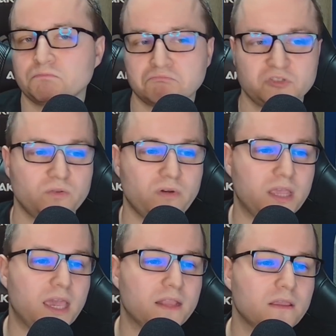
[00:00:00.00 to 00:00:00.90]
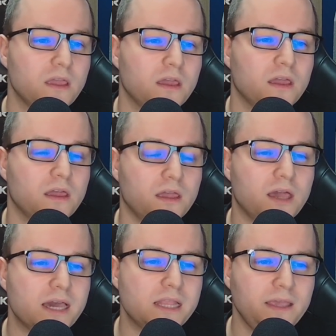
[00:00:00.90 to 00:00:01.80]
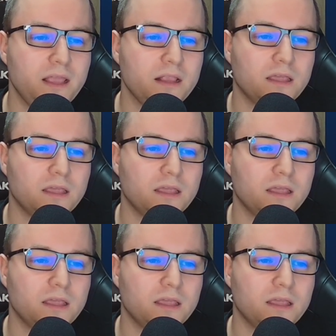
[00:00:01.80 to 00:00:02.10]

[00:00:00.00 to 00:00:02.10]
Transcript: So again, I like it.